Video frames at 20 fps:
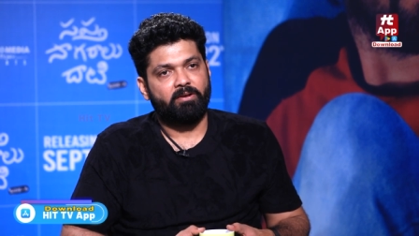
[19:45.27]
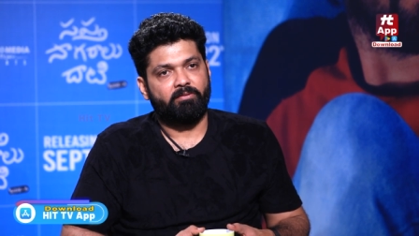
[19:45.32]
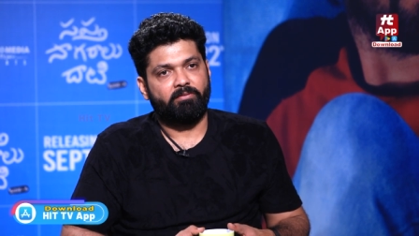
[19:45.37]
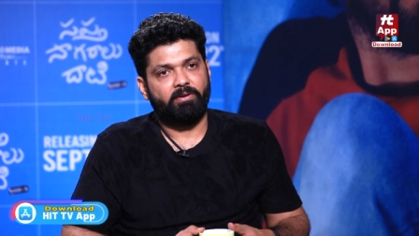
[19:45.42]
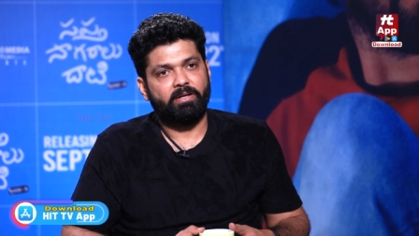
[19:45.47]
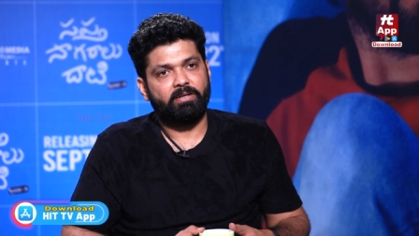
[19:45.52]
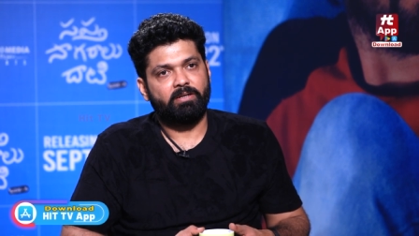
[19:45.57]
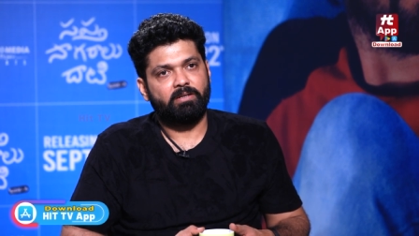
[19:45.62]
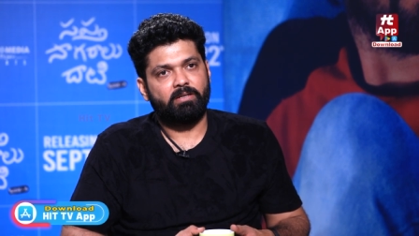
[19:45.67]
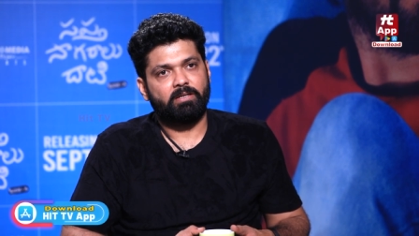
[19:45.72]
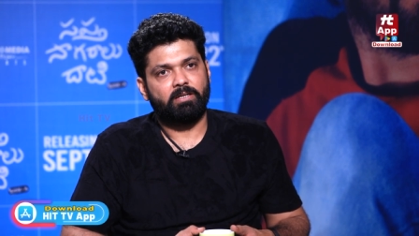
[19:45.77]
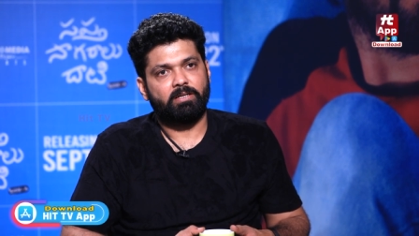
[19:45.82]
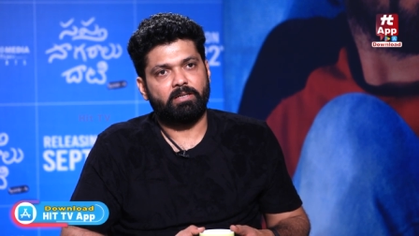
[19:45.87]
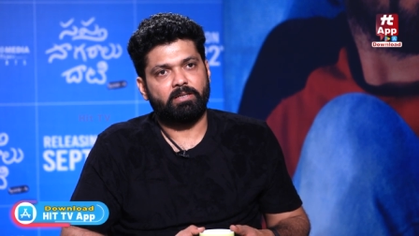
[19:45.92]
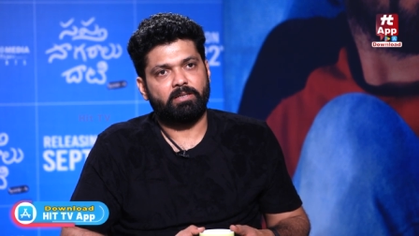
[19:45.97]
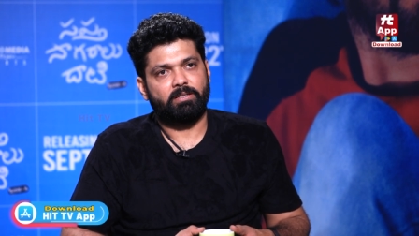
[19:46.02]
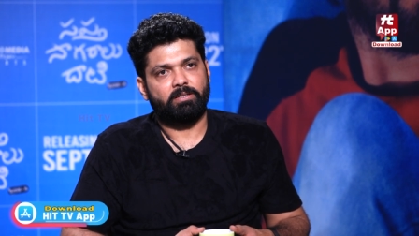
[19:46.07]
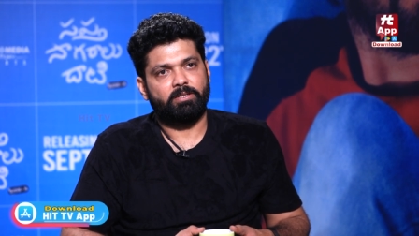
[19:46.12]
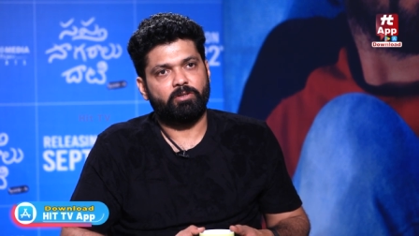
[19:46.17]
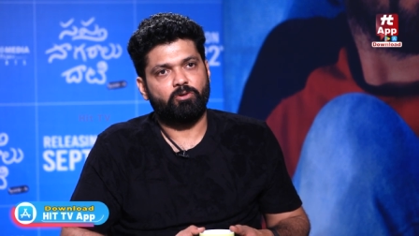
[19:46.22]
when
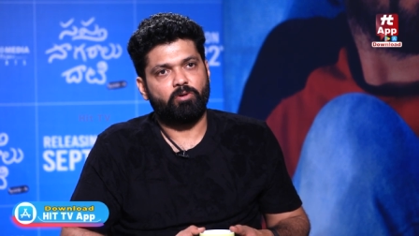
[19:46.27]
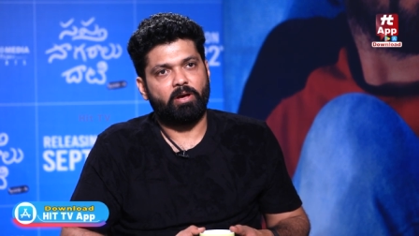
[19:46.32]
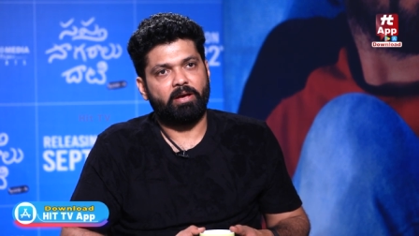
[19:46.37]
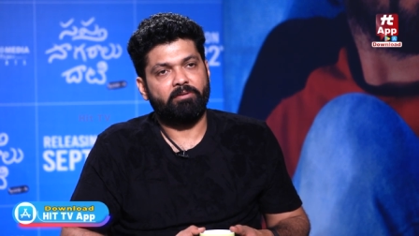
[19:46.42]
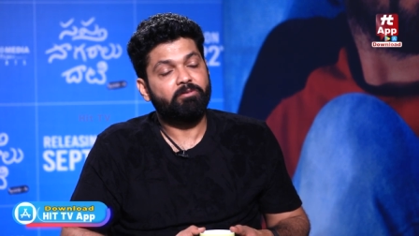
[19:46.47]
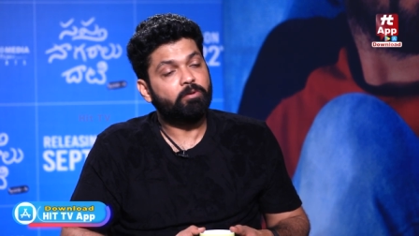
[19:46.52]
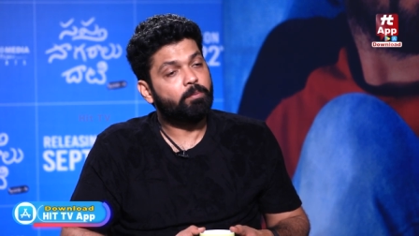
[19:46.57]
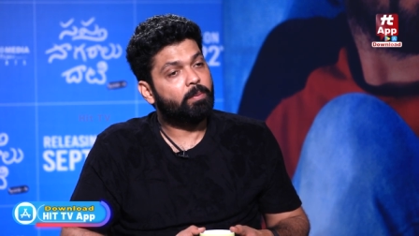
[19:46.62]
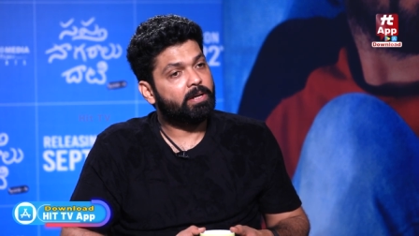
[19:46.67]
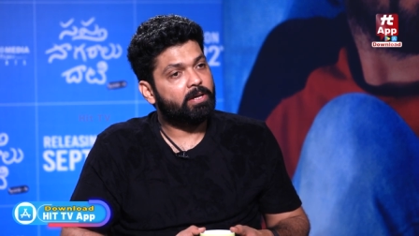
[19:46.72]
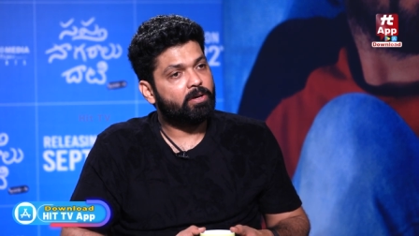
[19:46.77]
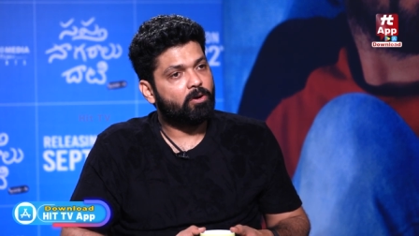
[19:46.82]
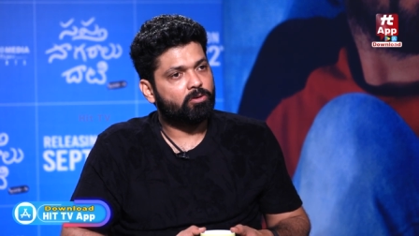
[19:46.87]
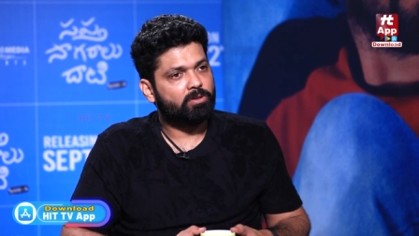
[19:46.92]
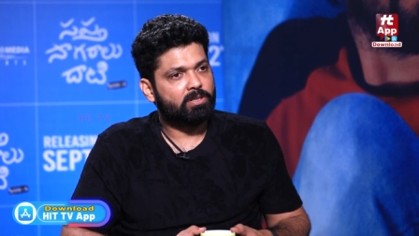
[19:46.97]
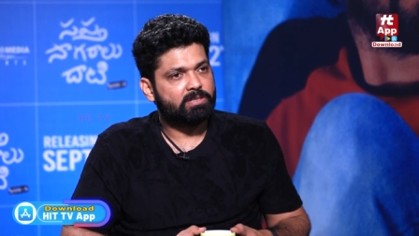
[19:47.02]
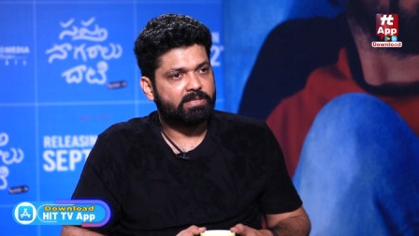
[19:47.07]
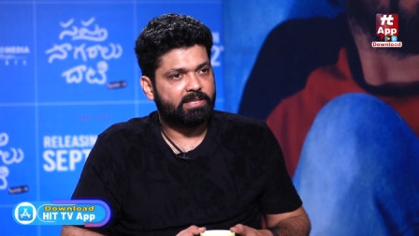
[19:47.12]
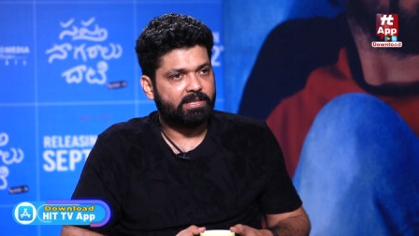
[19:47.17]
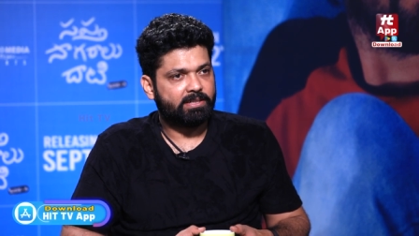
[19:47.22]
uh, you know everybody on
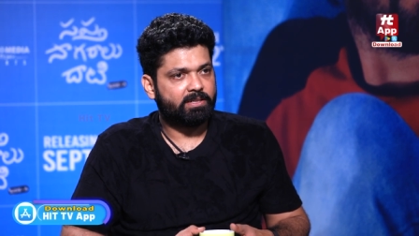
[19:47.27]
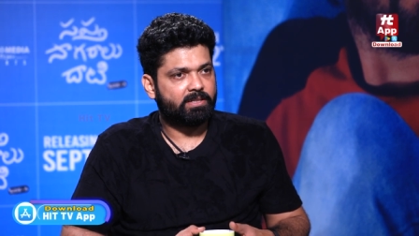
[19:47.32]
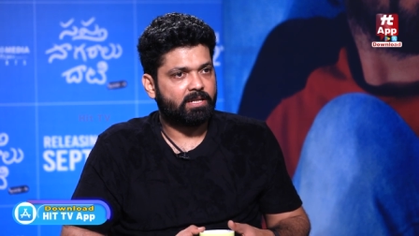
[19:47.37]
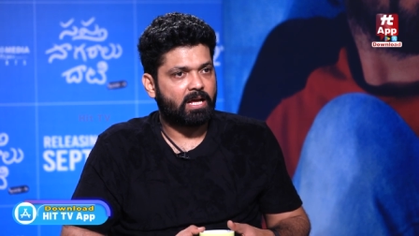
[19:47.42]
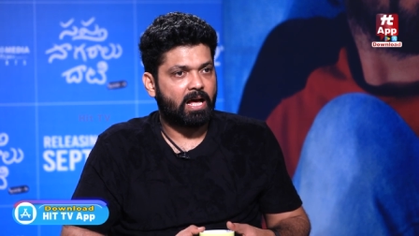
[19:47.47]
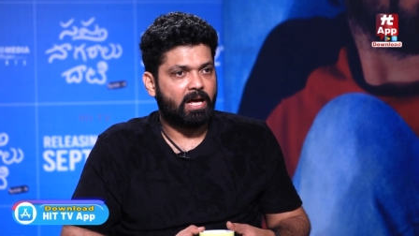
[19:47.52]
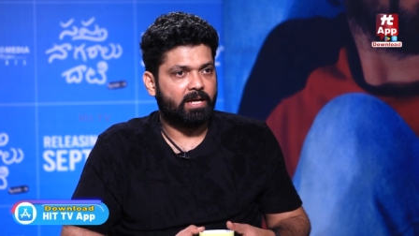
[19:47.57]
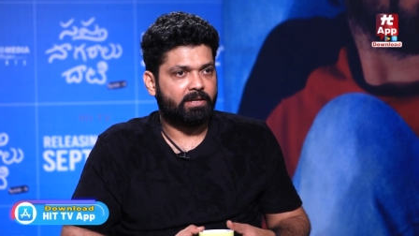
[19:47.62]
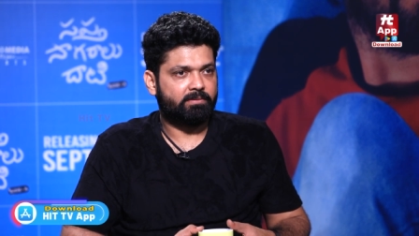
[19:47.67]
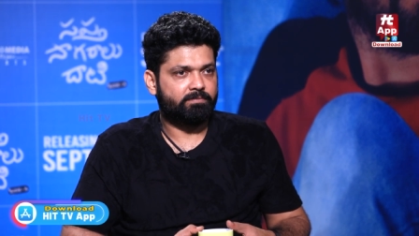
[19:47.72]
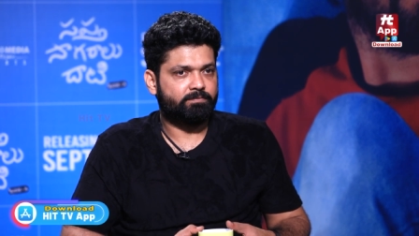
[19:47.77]
the set are,